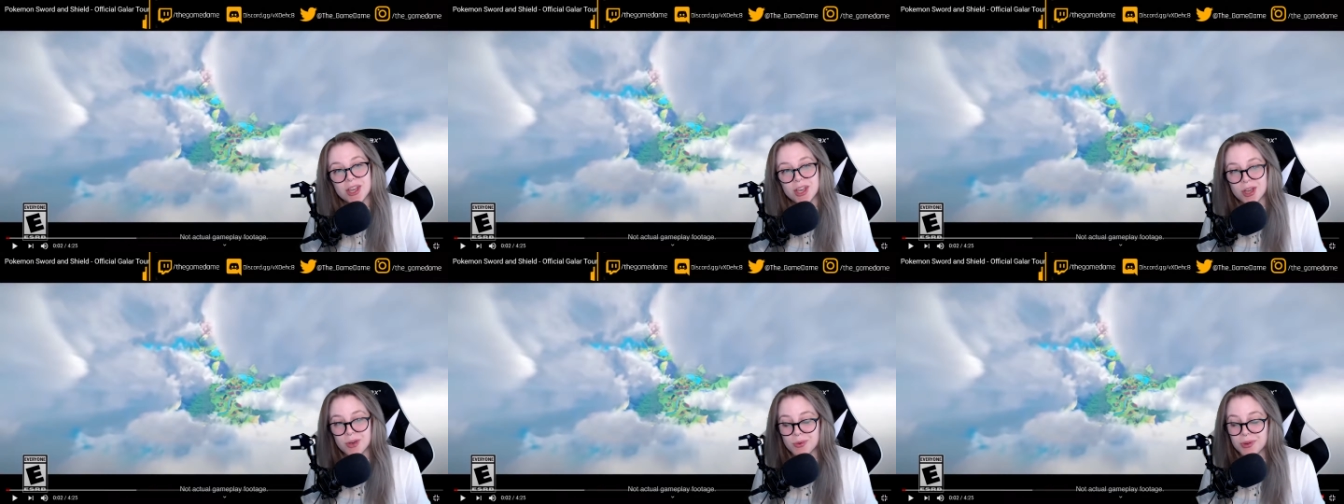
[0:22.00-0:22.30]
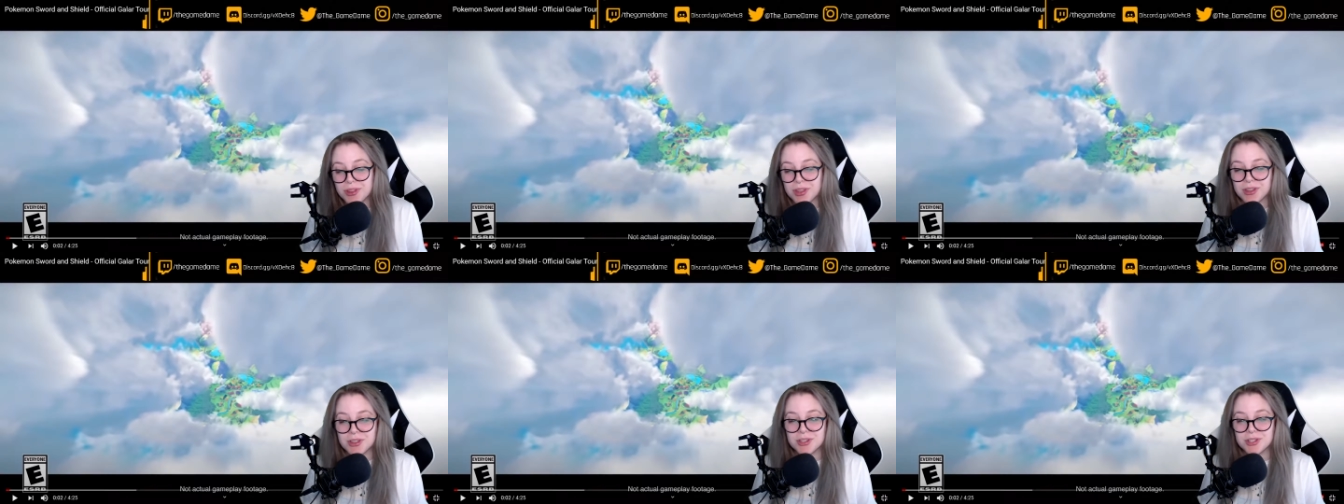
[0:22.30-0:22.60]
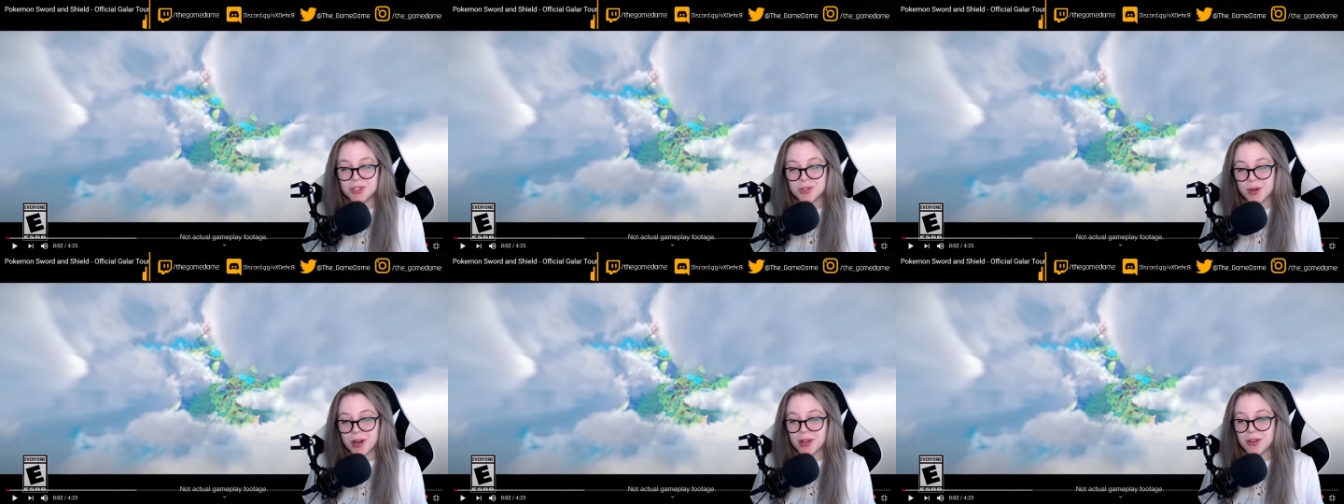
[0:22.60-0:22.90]
within
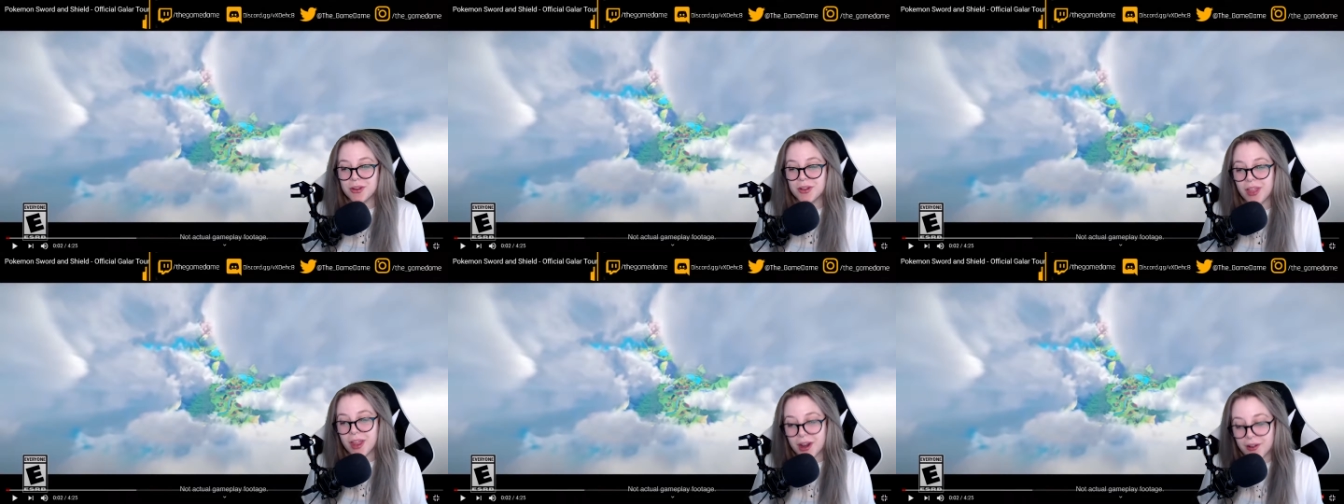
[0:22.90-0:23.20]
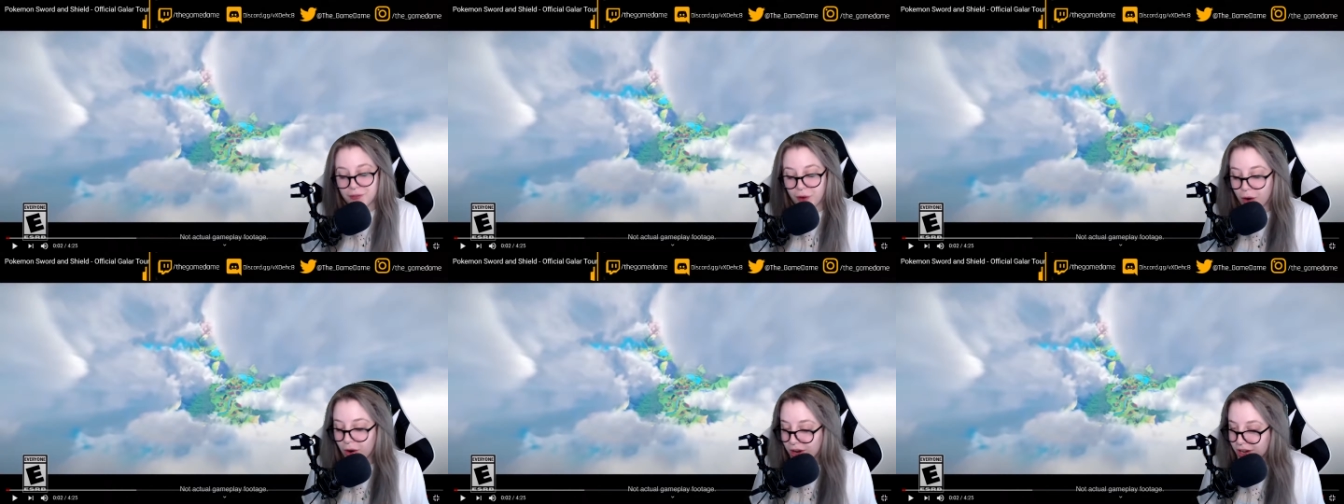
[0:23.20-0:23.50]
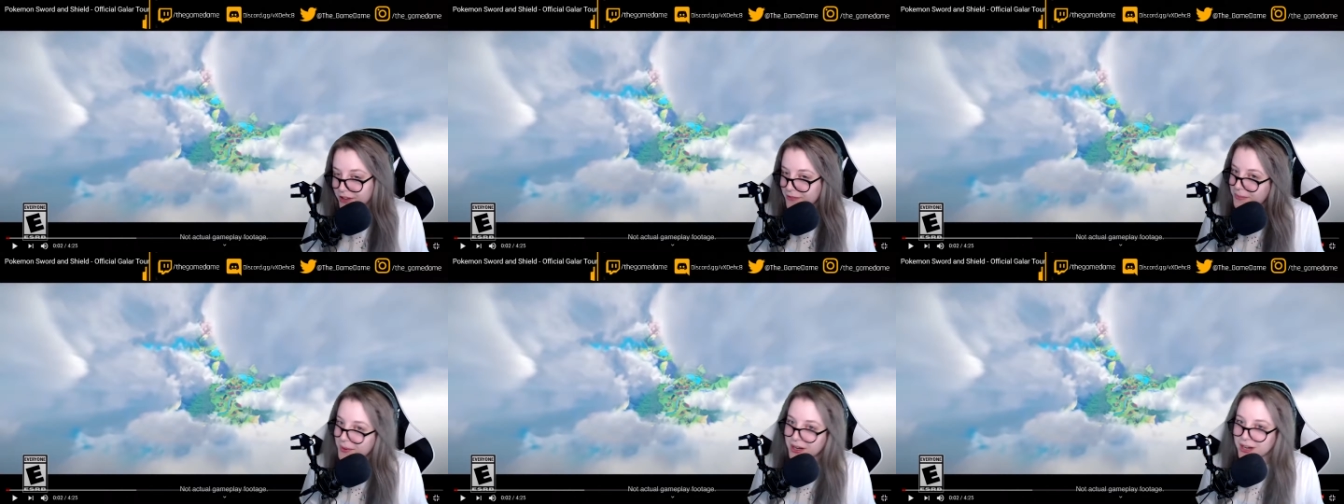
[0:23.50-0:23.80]
this trailer that have
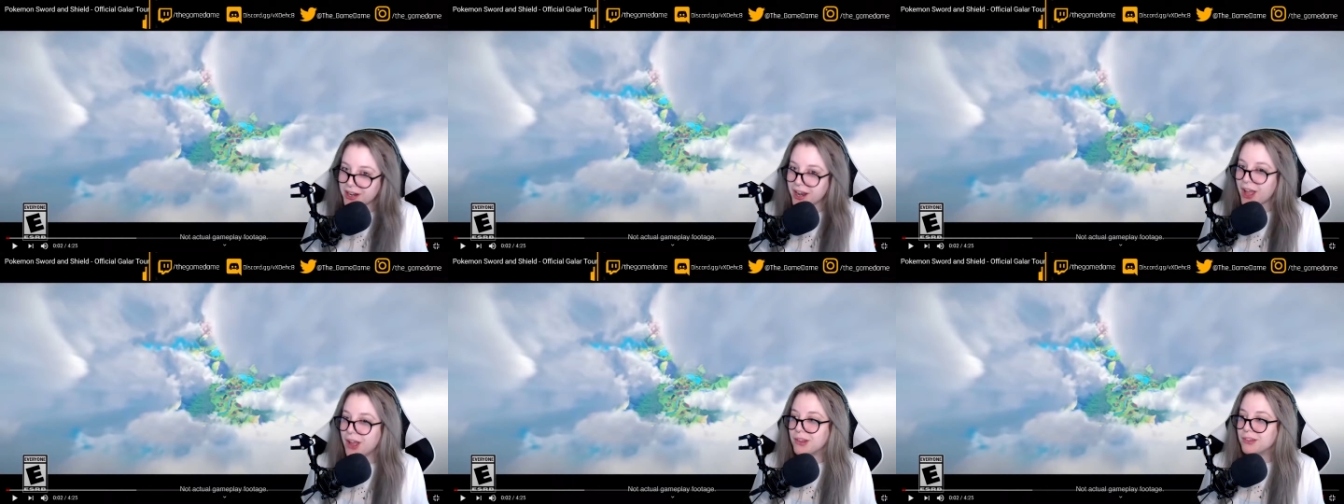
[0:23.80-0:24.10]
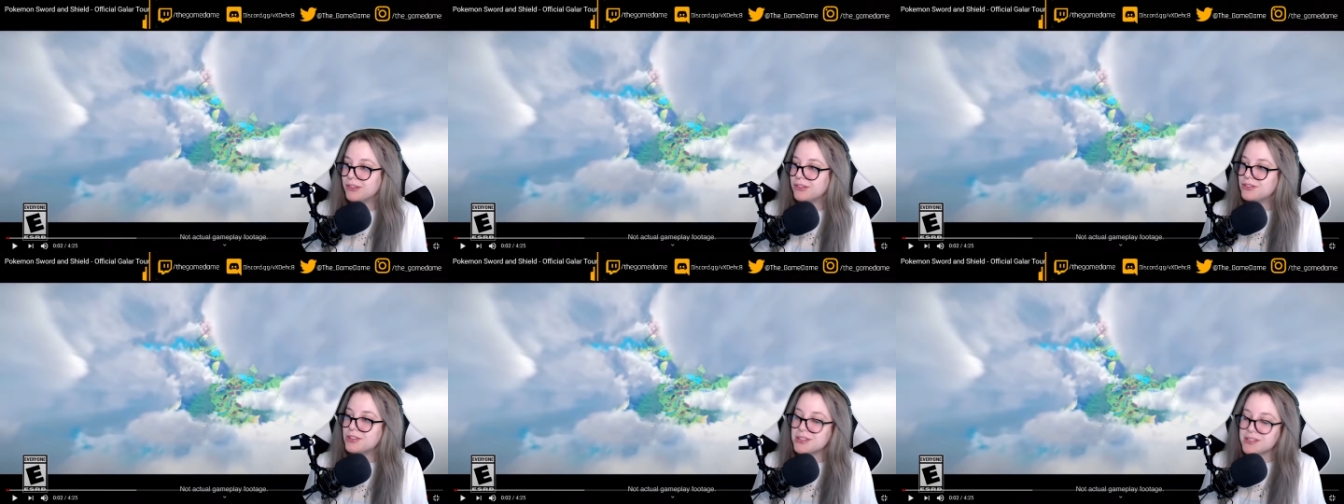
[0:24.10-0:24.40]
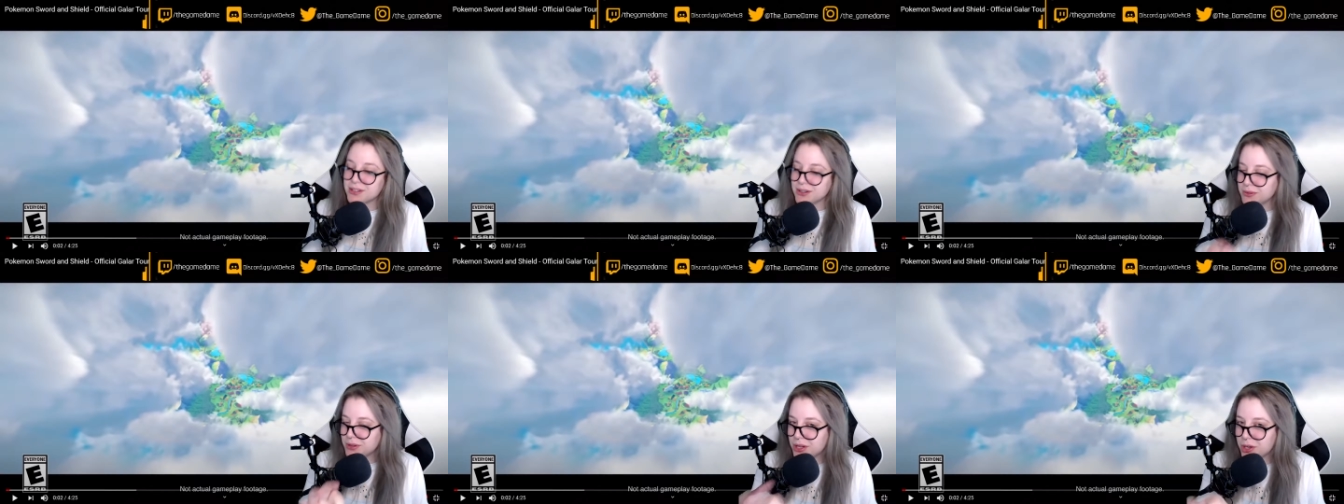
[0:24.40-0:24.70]
already been announced.
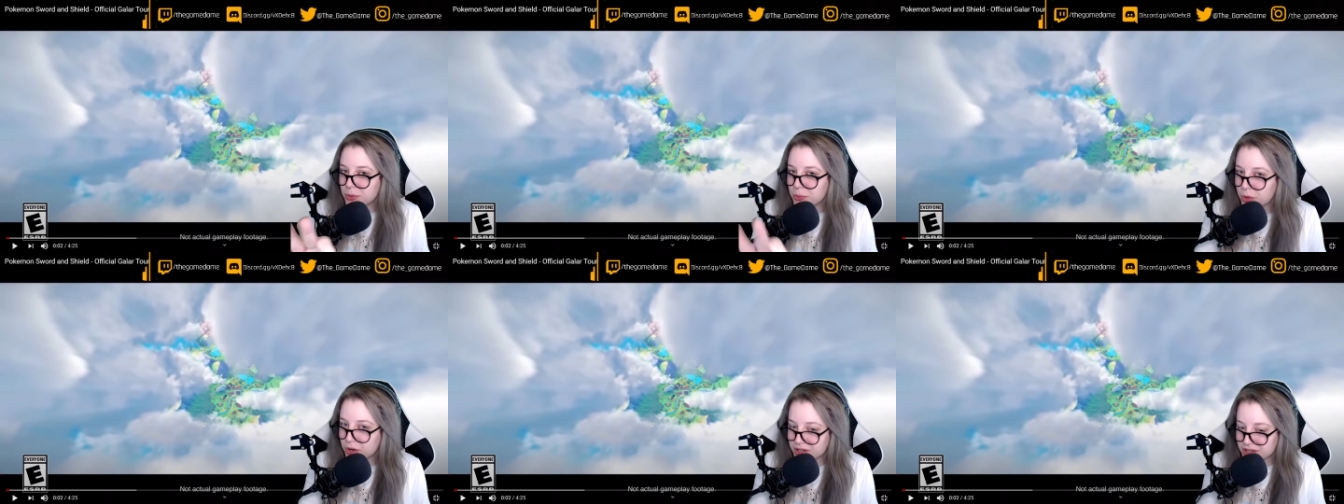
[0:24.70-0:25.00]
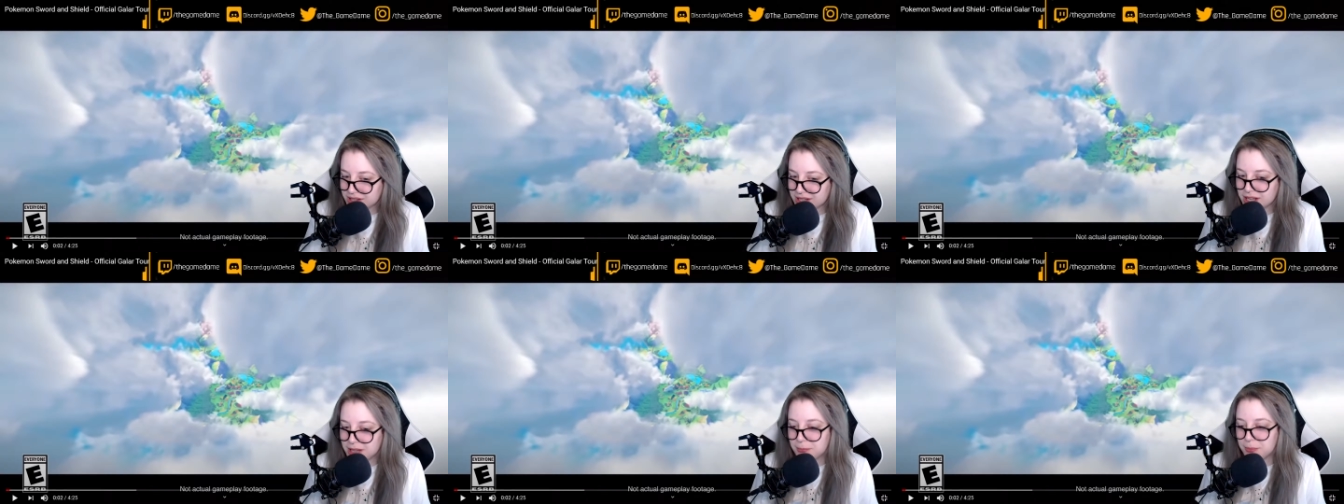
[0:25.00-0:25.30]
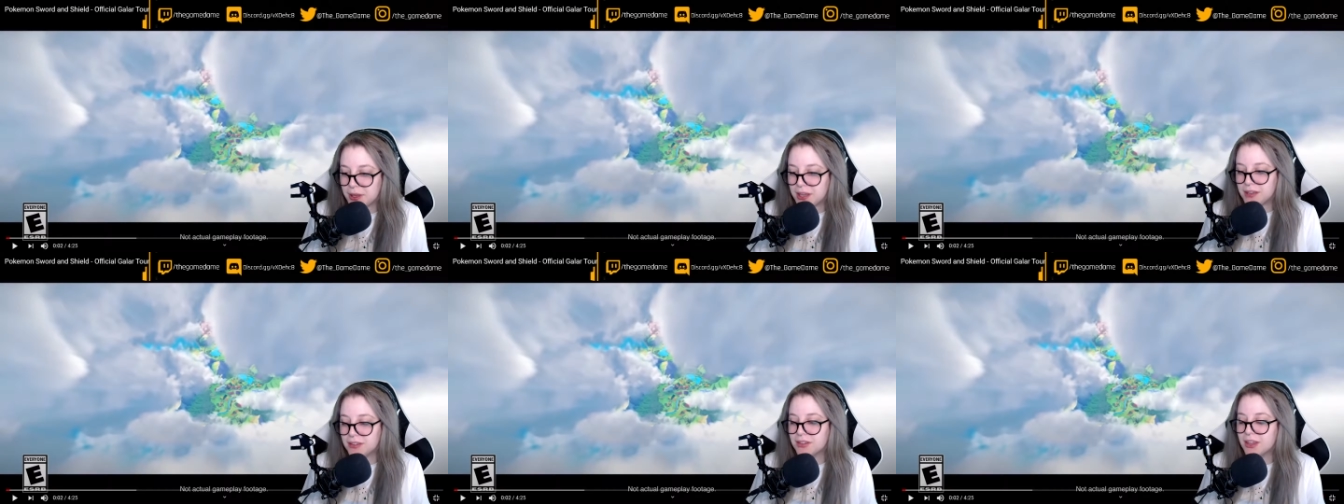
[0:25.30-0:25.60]
Just a little more sneak
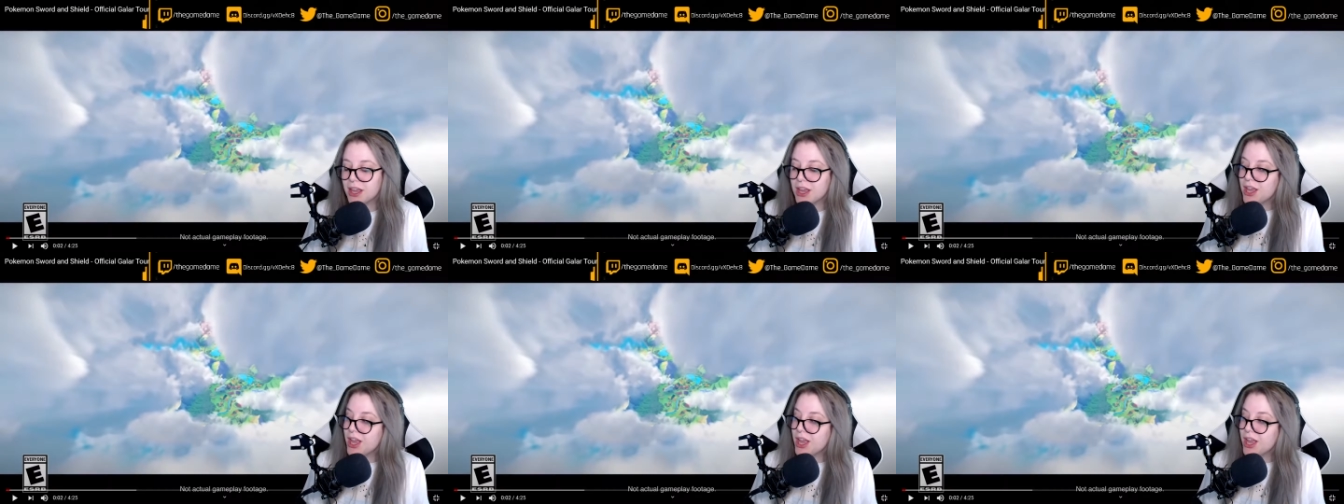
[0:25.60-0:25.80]
peeks.